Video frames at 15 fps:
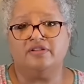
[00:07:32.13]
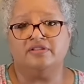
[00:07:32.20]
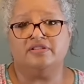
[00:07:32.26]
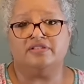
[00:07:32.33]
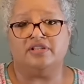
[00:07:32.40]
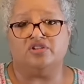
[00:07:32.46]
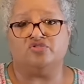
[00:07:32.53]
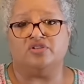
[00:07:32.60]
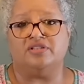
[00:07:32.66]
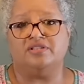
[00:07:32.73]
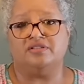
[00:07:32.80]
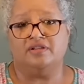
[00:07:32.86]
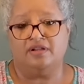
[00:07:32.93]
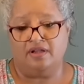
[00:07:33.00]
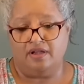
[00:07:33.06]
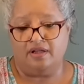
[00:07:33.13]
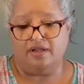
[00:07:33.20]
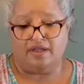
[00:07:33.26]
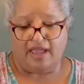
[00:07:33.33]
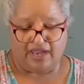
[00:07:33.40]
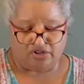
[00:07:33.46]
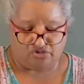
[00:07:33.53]
citrus
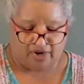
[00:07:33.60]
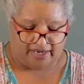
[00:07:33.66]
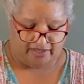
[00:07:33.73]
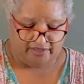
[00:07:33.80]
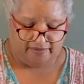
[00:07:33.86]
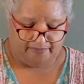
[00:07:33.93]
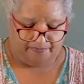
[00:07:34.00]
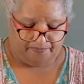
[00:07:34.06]
extract.